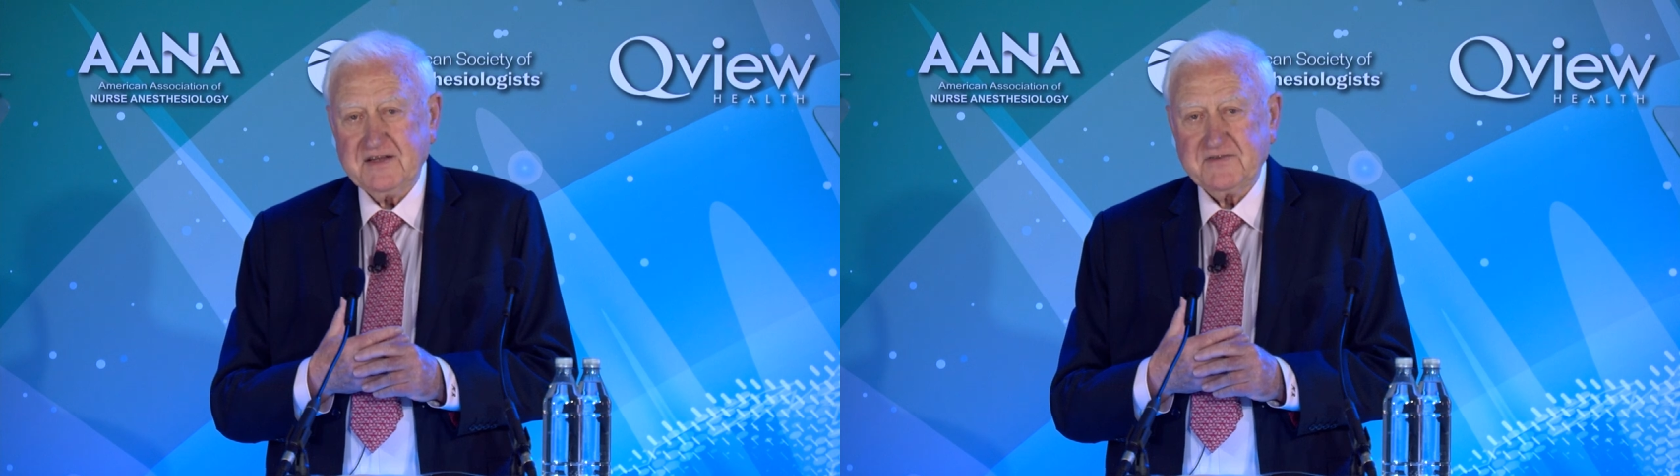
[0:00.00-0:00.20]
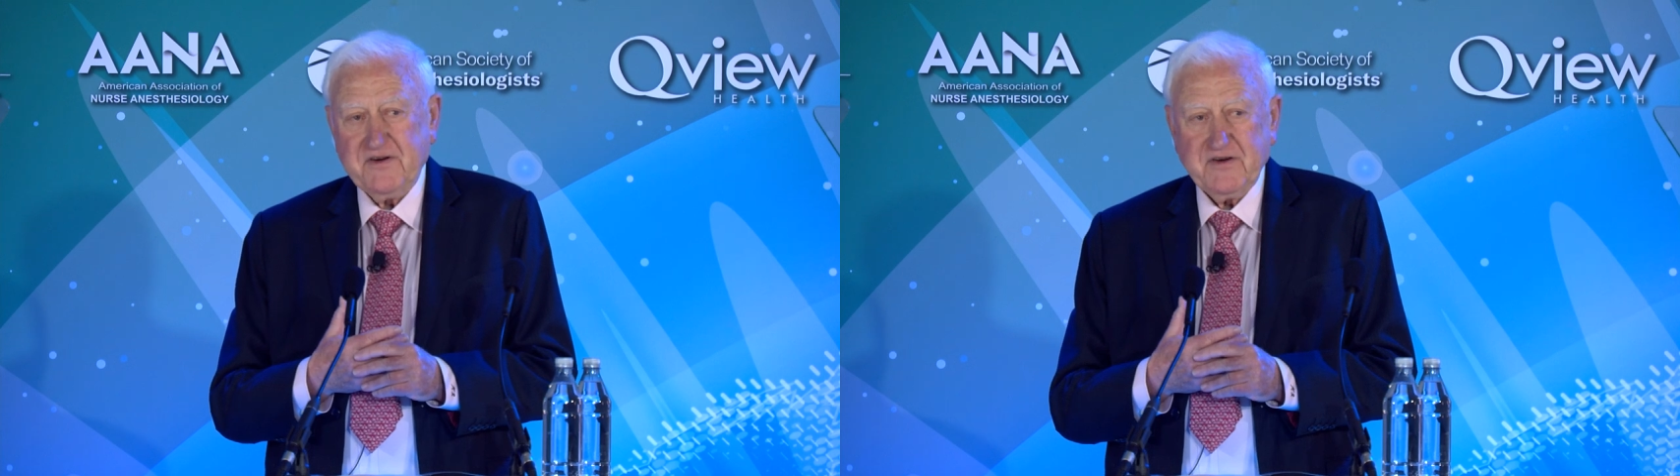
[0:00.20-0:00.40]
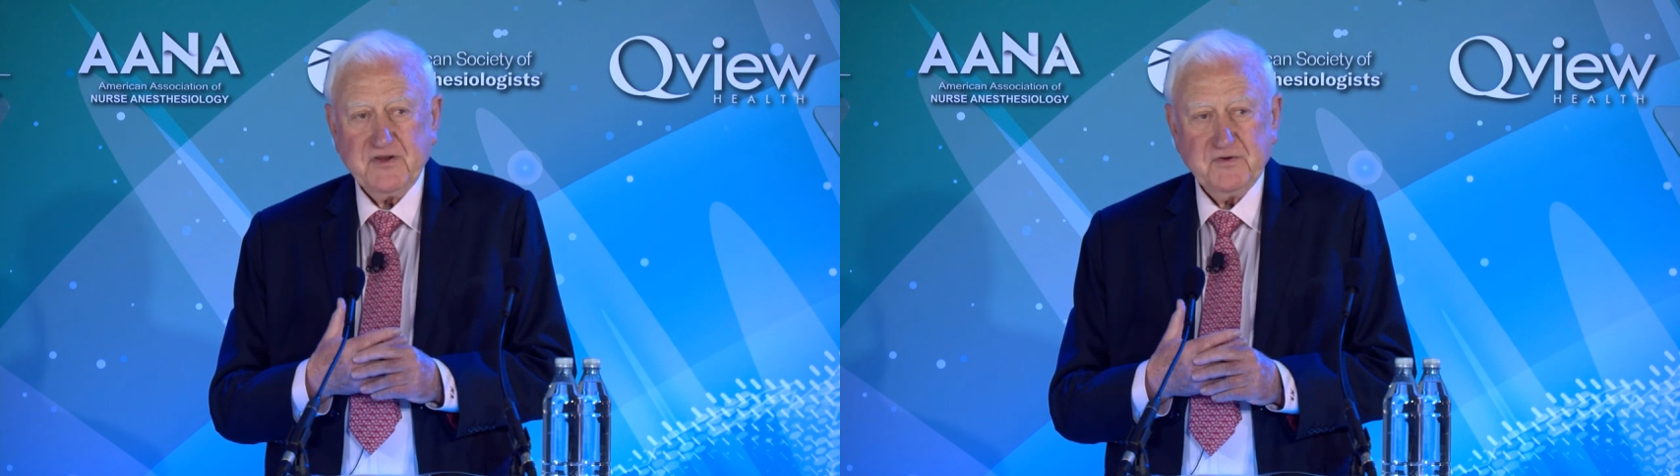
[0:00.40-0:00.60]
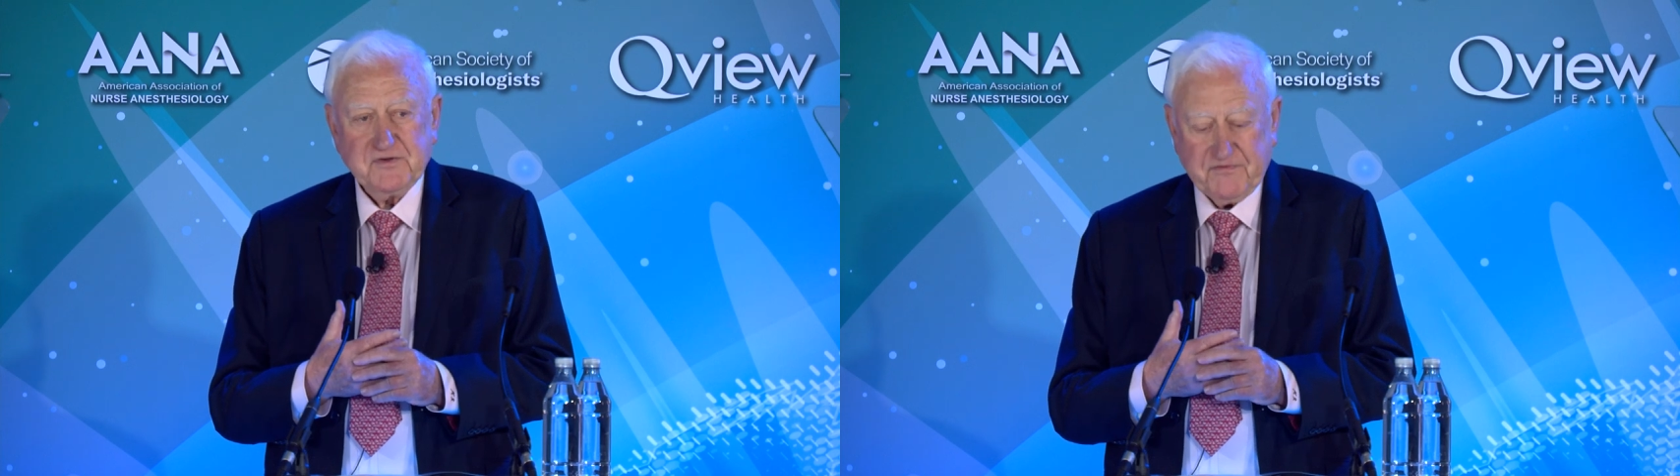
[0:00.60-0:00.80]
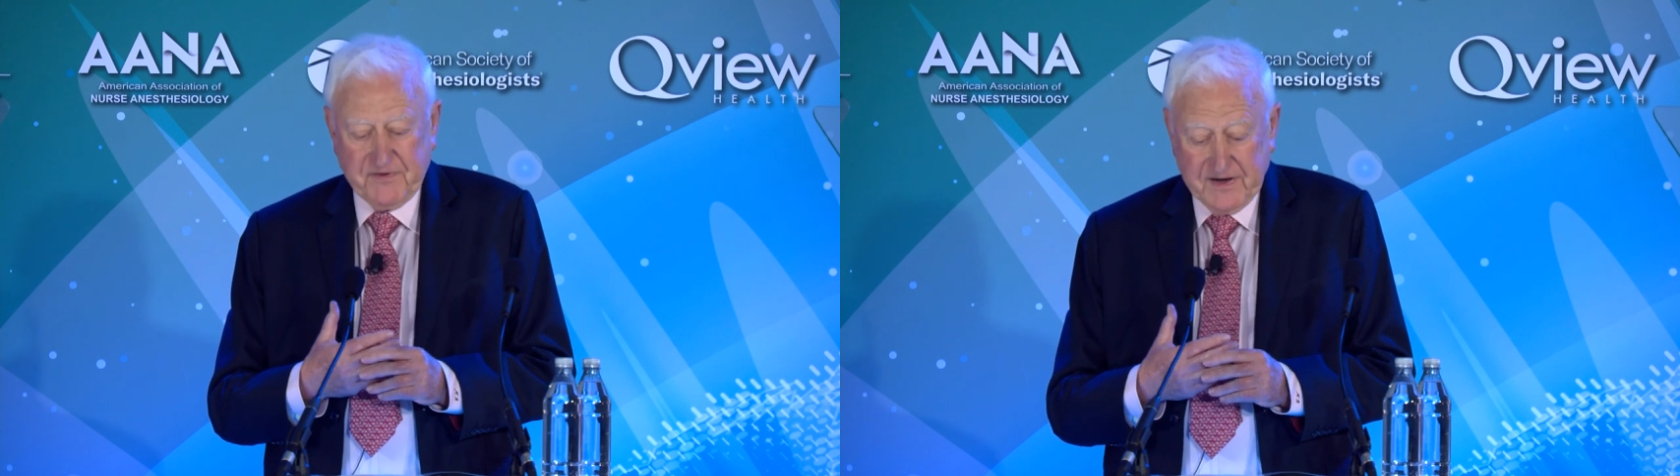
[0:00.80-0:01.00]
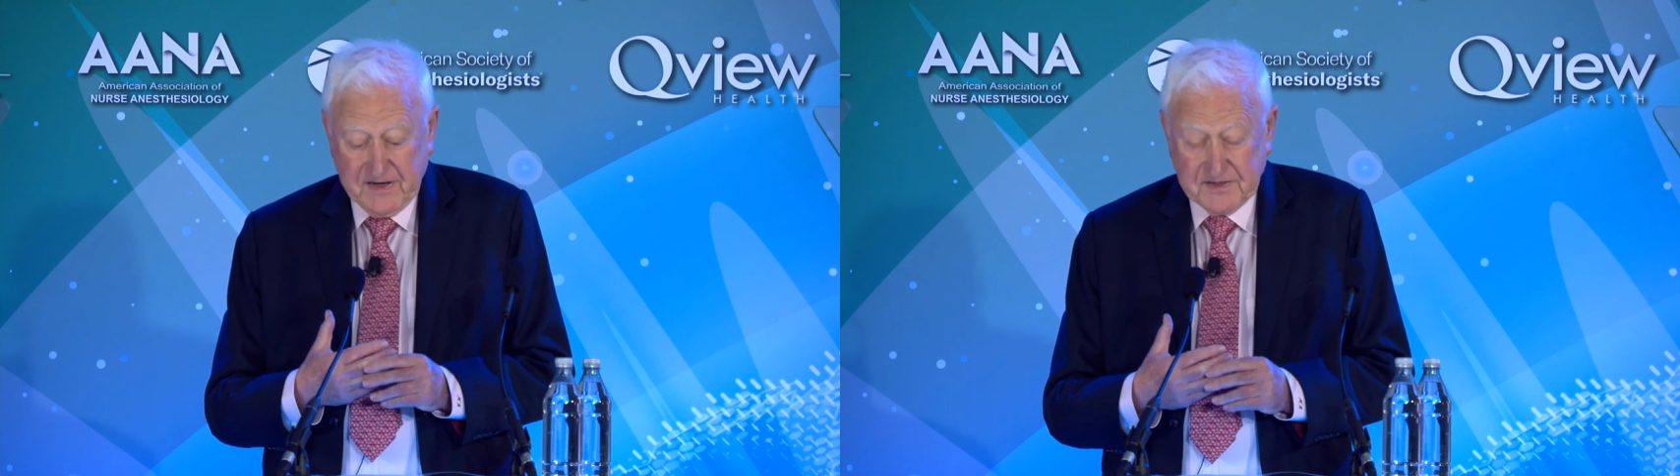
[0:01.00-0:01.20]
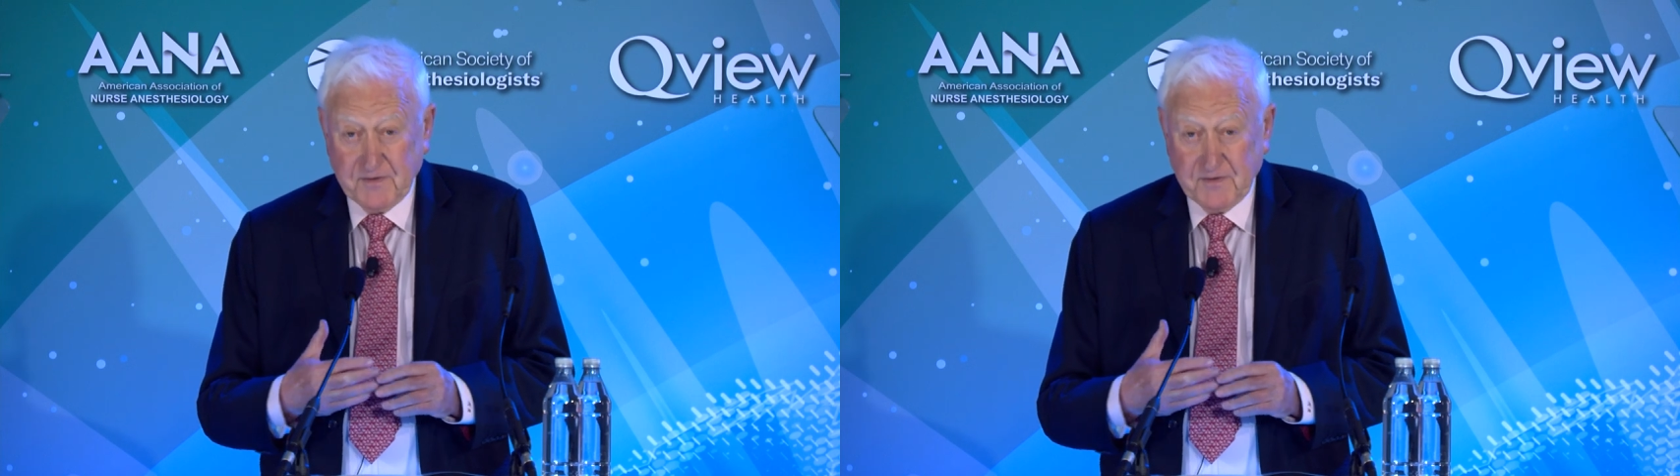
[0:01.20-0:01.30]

it's very user friendly.